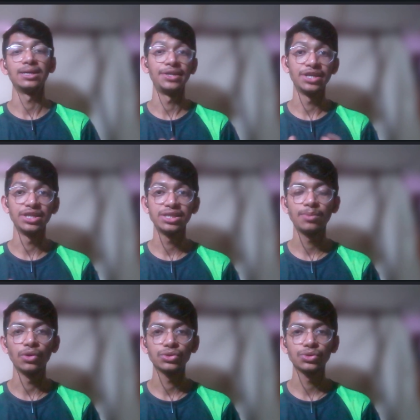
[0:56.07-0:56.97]
an internship
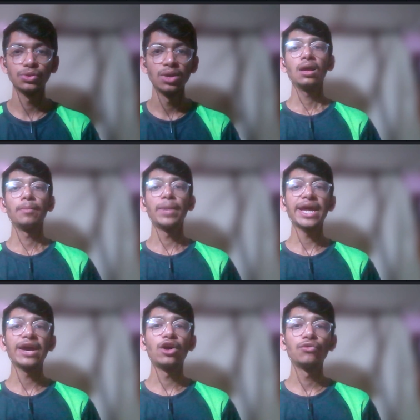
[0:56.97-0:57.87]
also. But
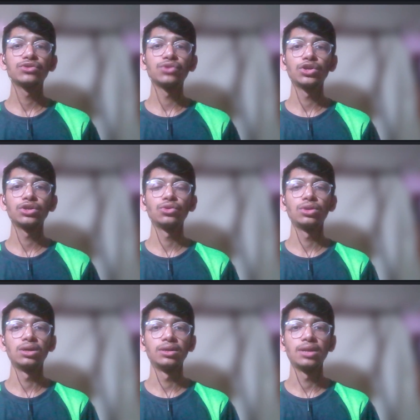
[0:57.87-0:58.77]
I always wanted to
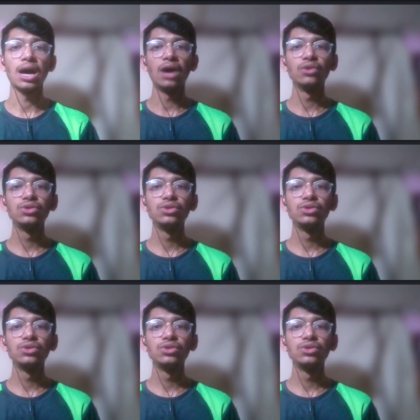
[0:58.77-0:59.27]
learn how